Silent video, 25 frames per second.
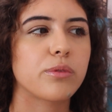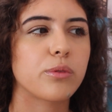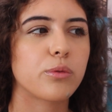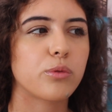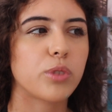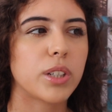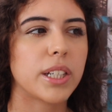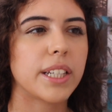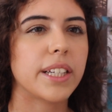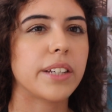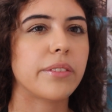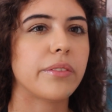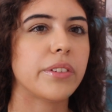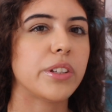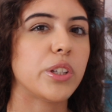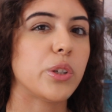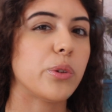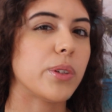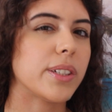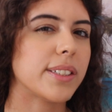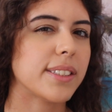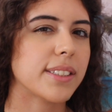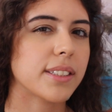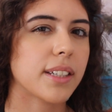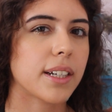really given you
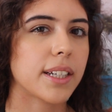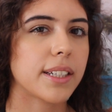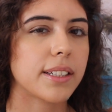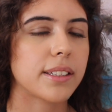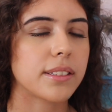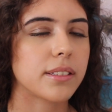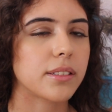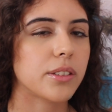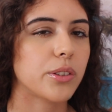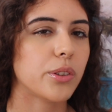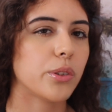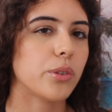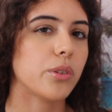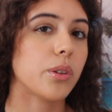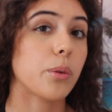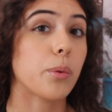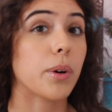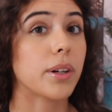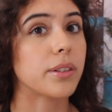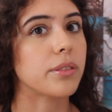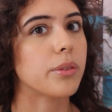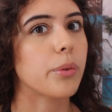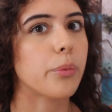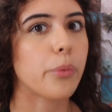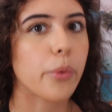insight into the
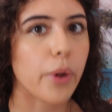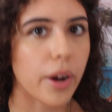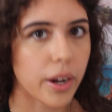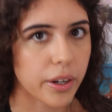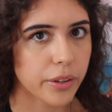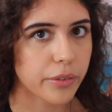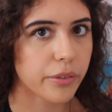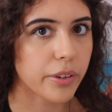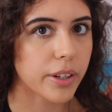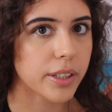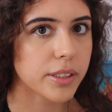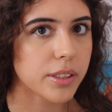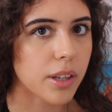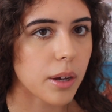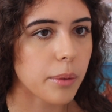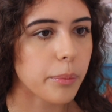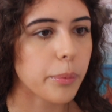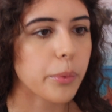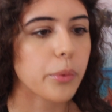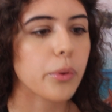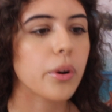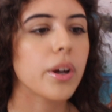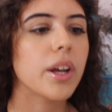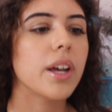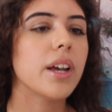world of work, for
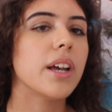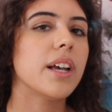example.